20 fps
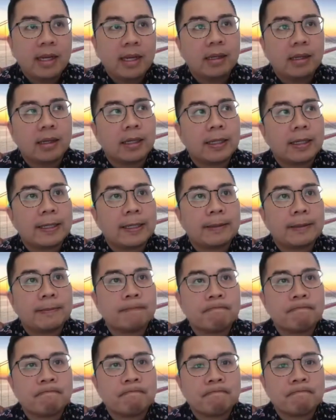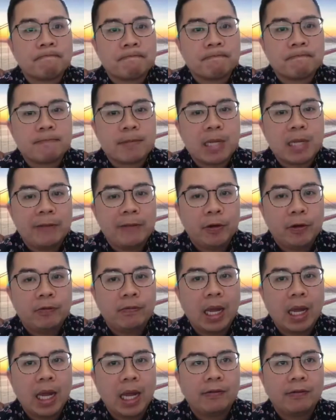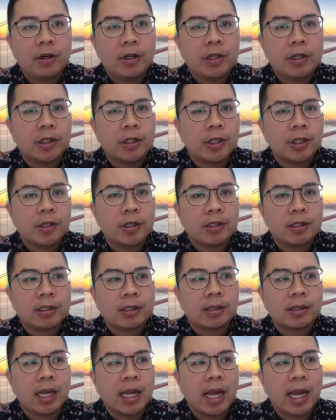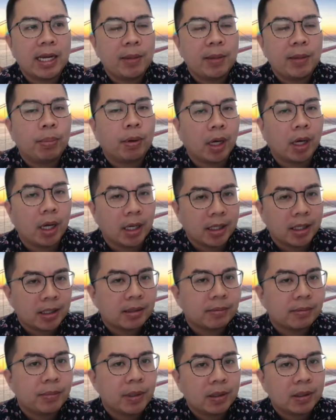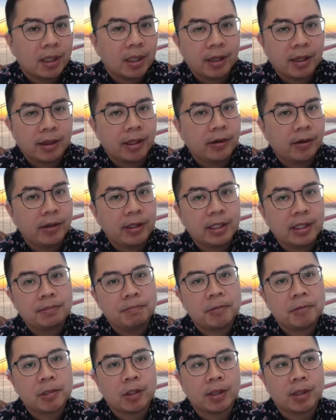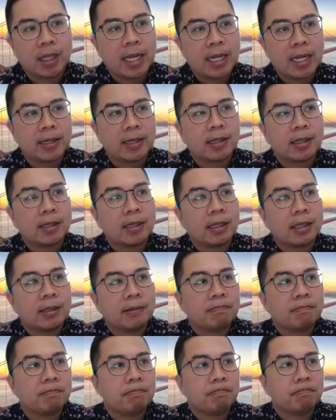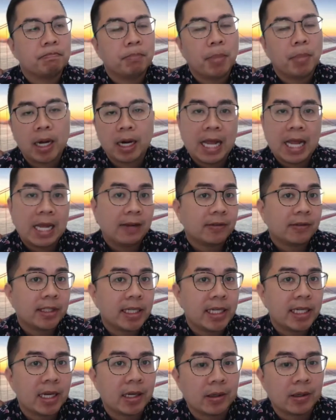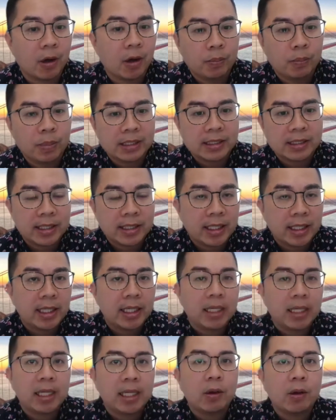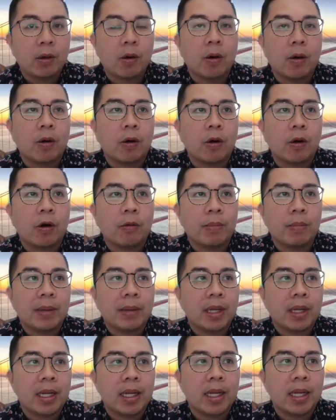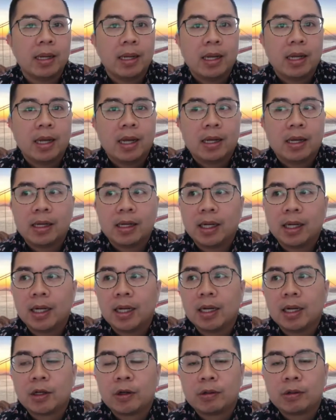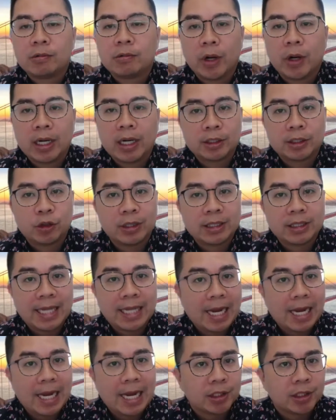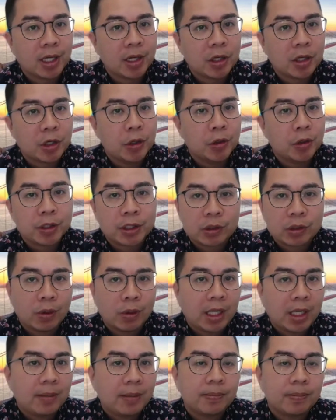if you've ever used any product built on Ethereum, so like bought an NFT on OpenSea, or maybe created a transaction on Uniswap.